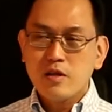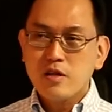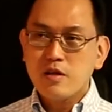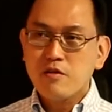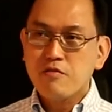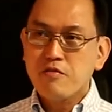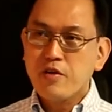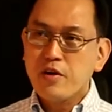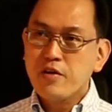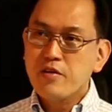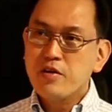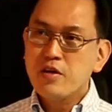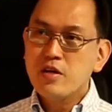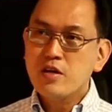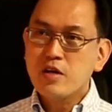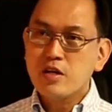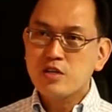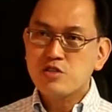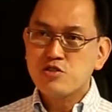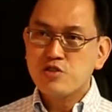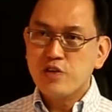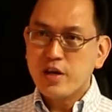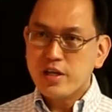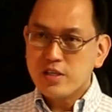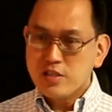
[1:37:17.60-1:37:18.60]
very
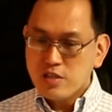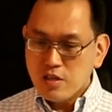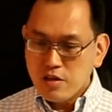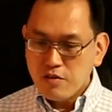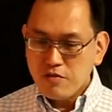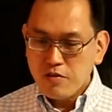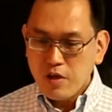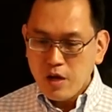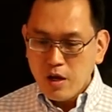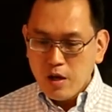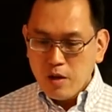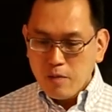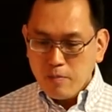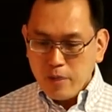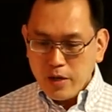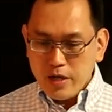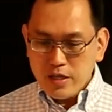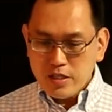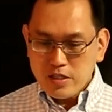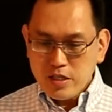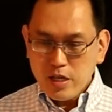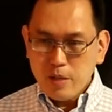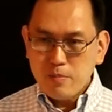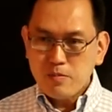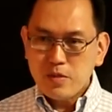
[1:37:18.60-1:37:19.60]
attractive, but at
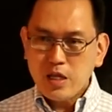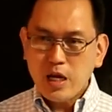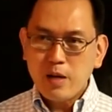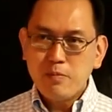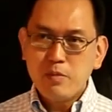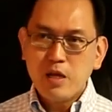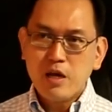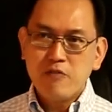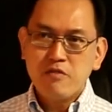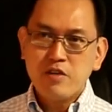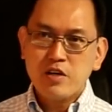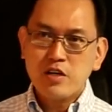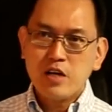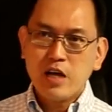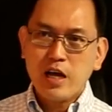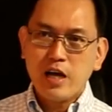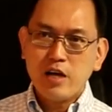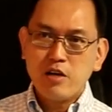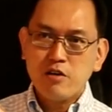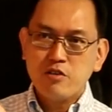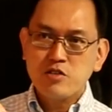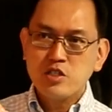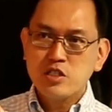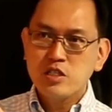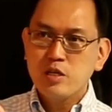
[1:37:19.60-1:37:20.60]
the same time they have a
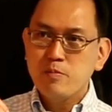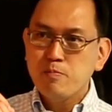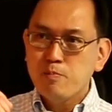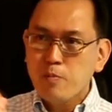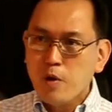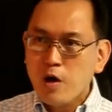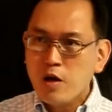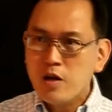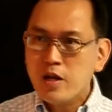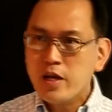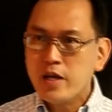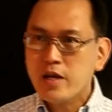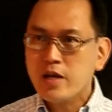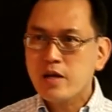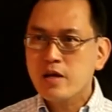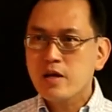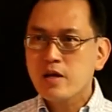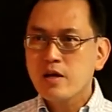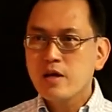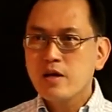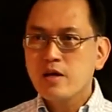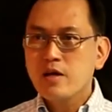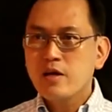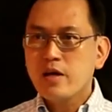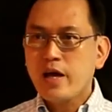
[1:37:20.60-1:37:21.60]
kind of symbolic
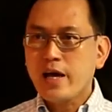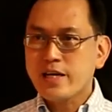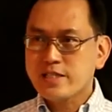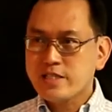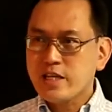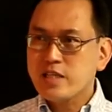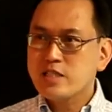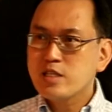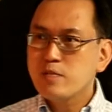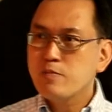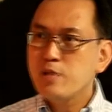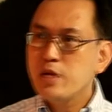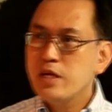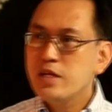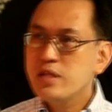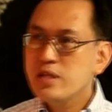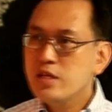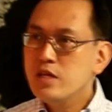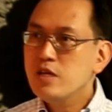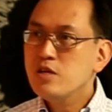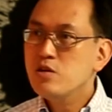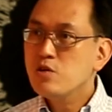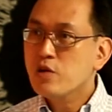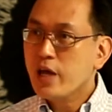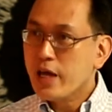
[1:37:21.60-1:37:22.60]

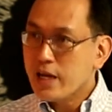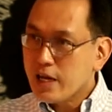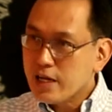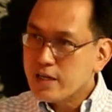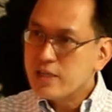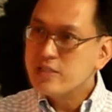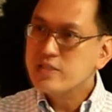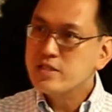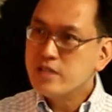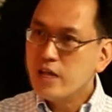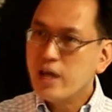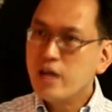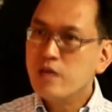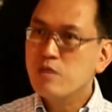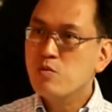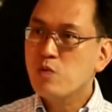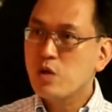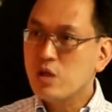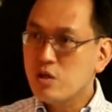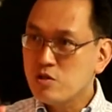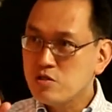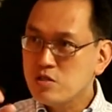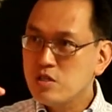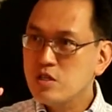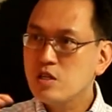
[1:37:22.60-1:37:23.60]
accessibility. You can understand
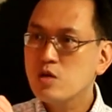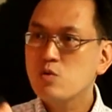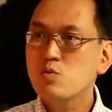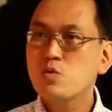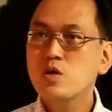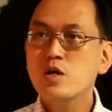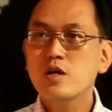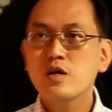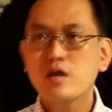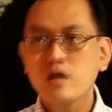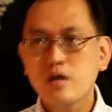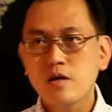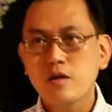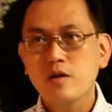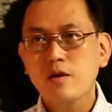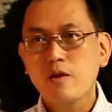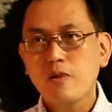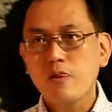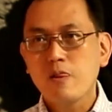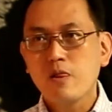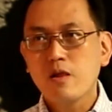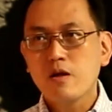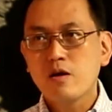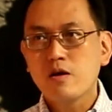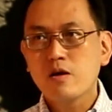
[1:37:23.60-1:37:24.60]
when you see the work.
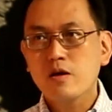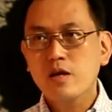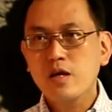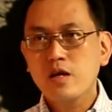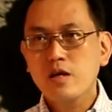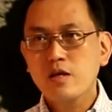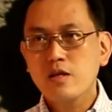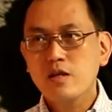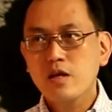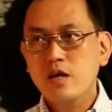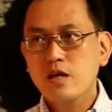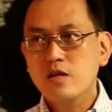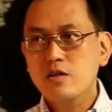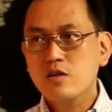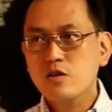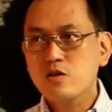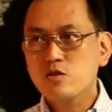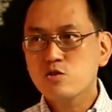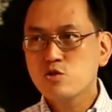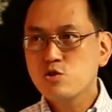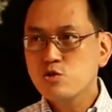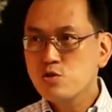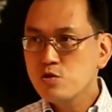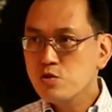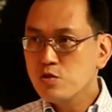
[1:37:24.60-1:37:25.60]
Okay, they are
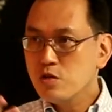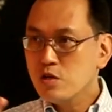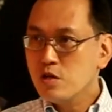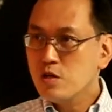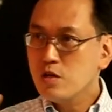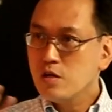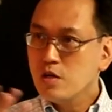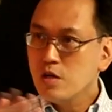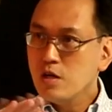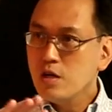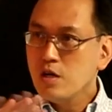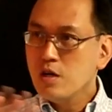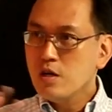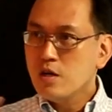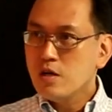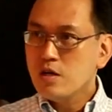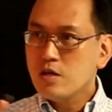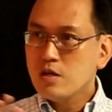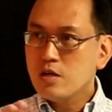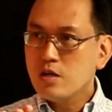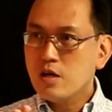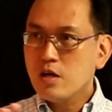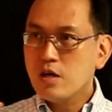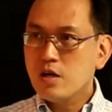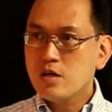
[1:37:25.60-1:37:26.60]
not too,
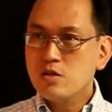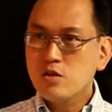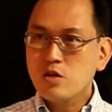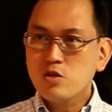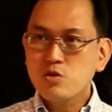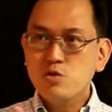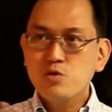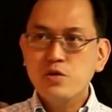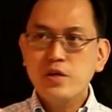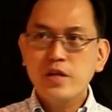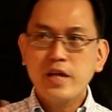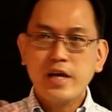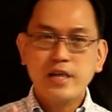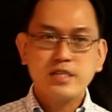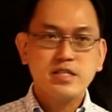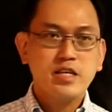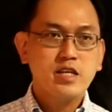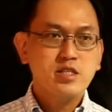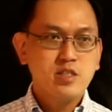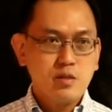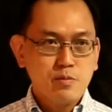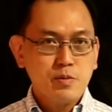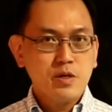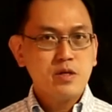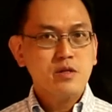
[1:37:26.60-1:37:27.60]
not too
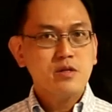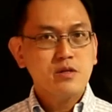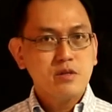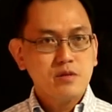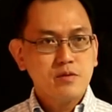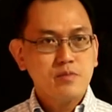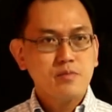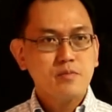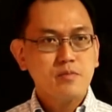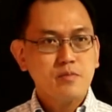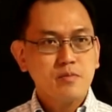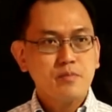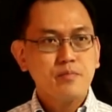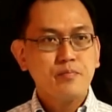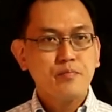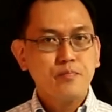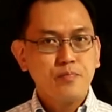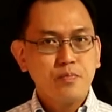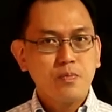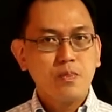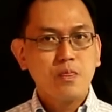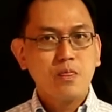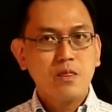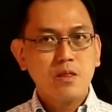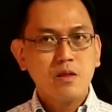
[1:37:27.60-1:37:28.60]
inaccessible.
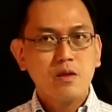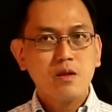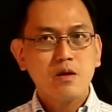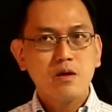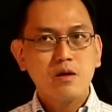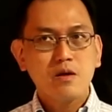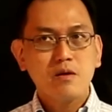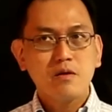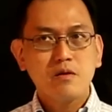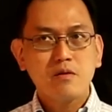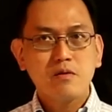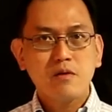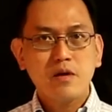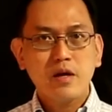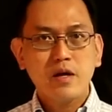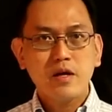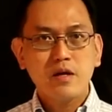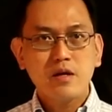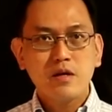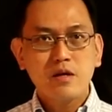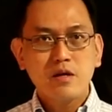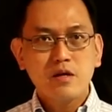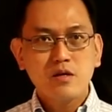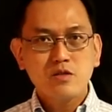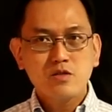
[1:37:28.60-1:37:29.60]
Right?
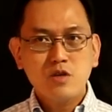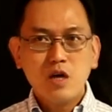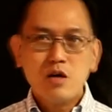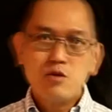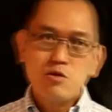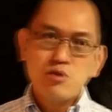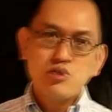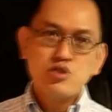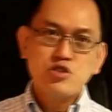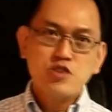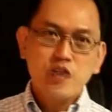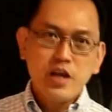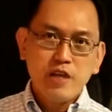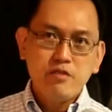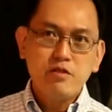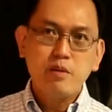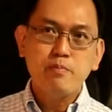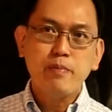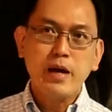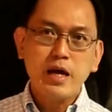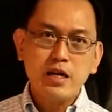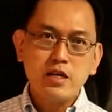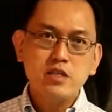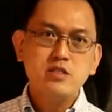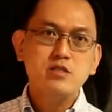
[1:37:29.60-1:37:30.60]
So how to strike the
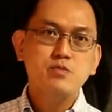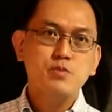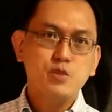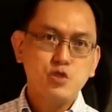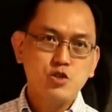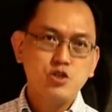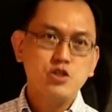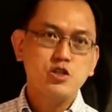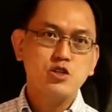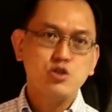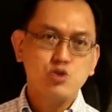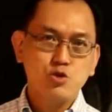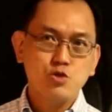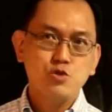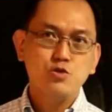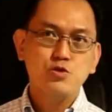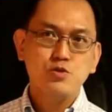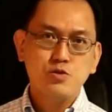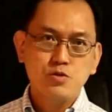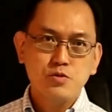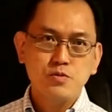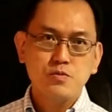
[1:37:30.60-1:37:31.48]
balance between the two?